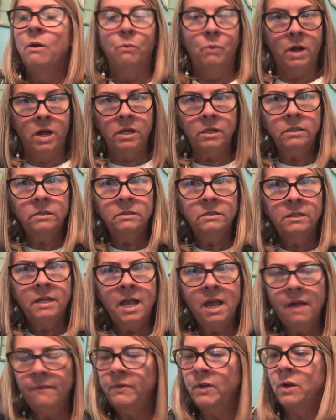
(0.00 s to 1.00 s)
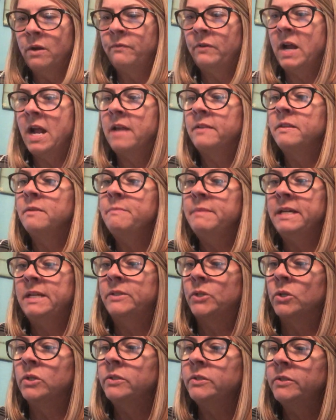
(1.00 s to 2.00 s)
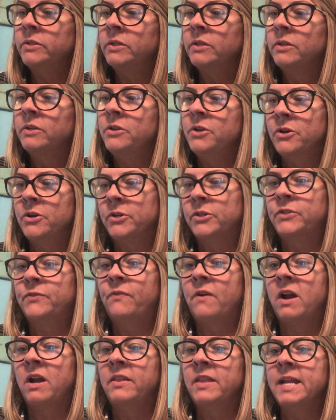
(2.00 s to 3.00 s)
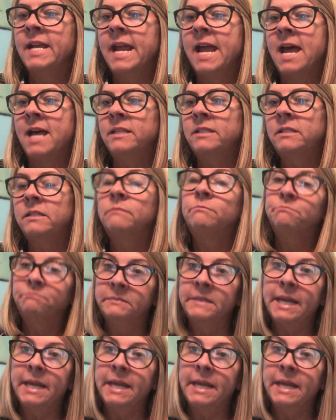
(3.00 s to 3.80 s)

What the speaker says: Well, have you ever had the measles? Nurse Farthing asked.